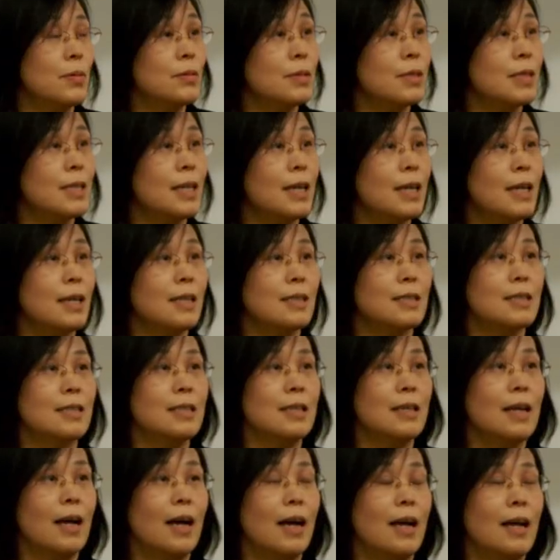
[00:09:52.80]
prostates,
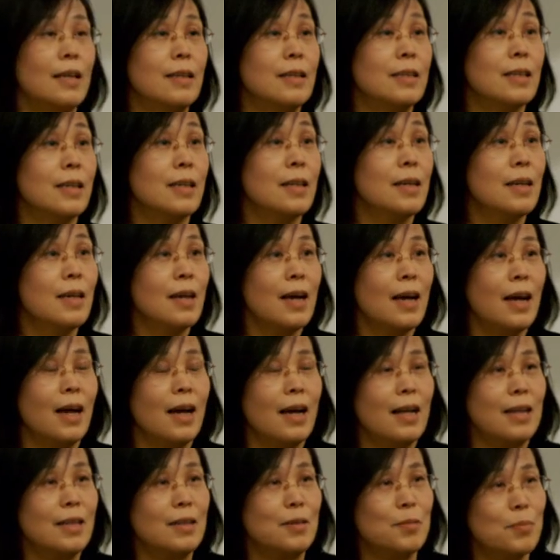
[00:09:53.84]
and,
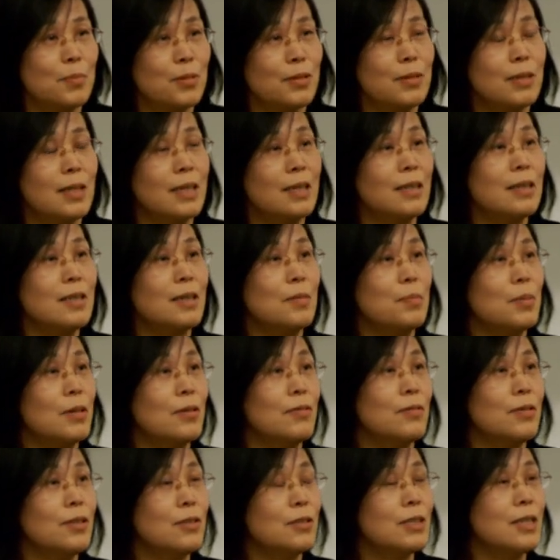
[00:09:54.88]
and putting the
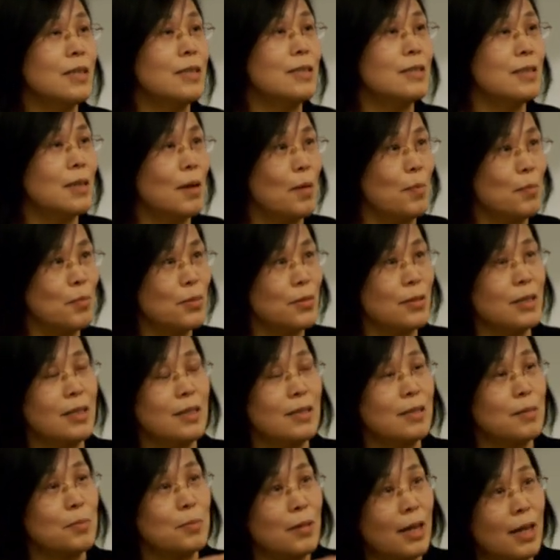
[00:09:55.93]
perfusions and
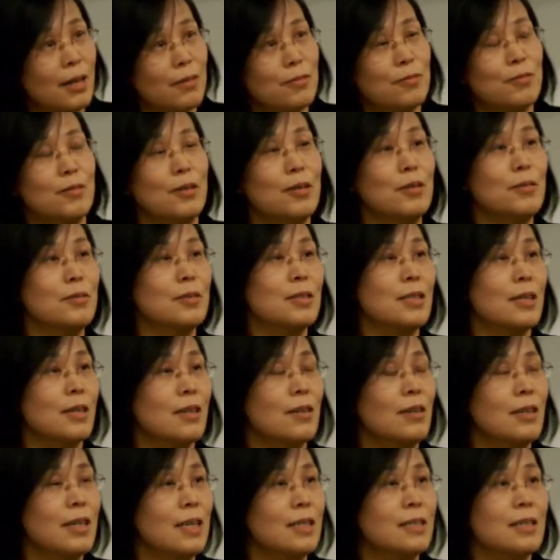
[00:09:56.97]
putting the blood flow
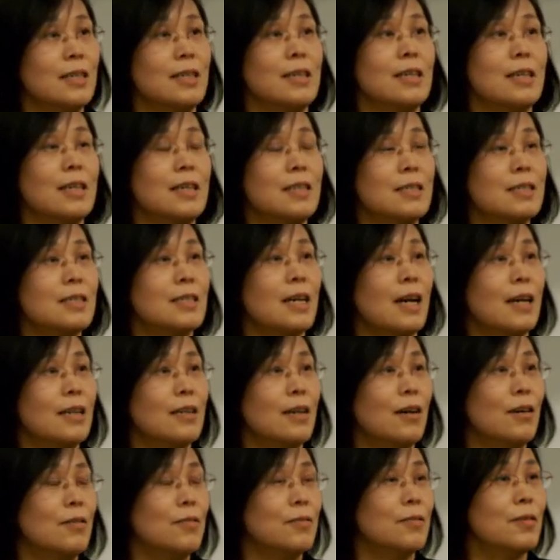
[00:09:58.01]
circulation inside
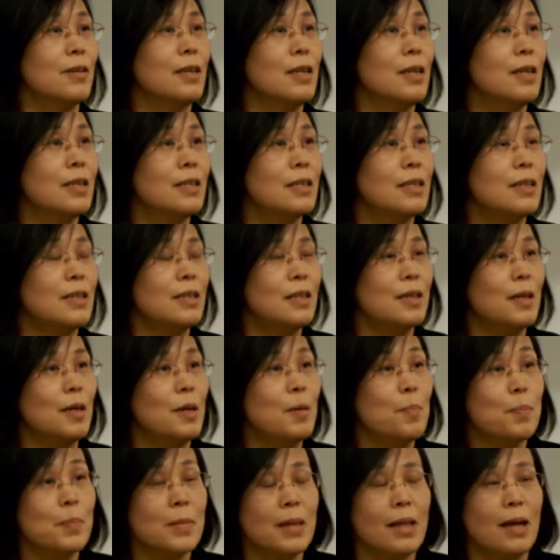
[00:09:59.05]
of the
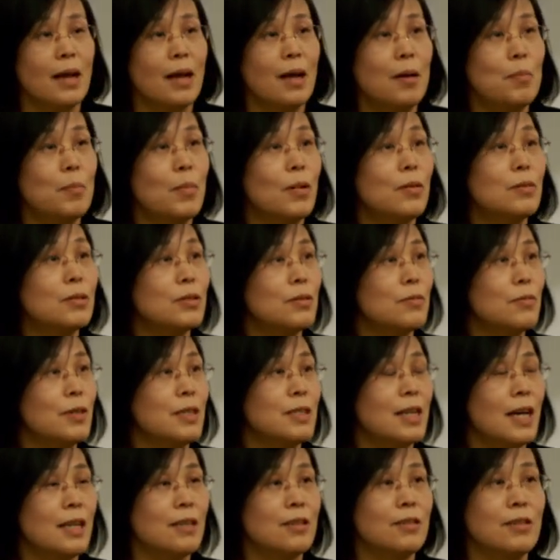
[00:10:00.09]
uh, model we
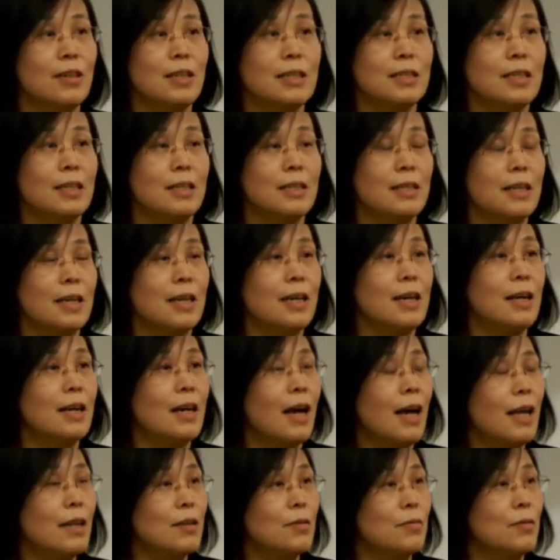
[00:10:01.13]
generated there,
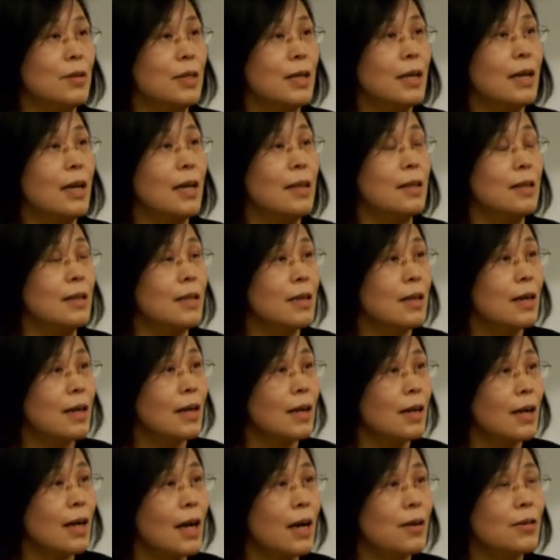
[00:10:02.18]
and we can
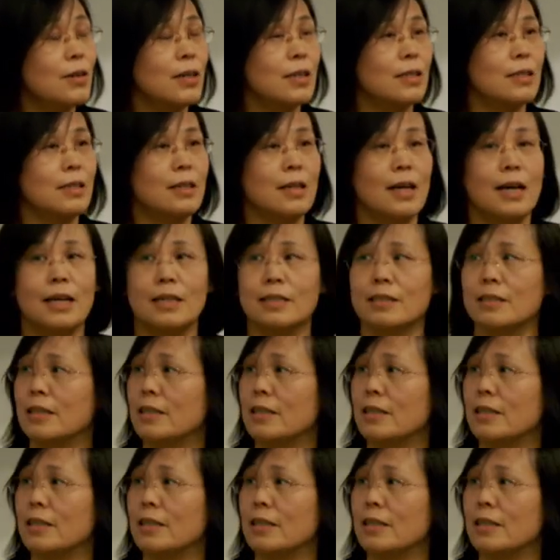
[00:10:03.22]
characterize